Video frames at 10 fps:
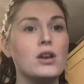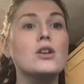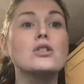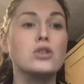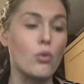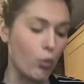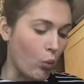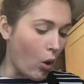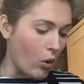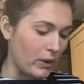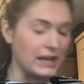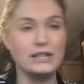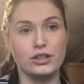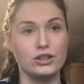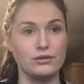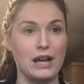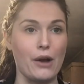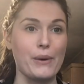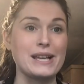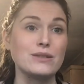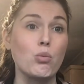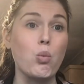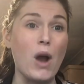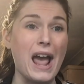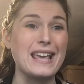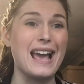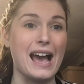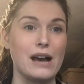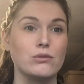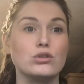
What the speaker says: So what we need to do now is weigh out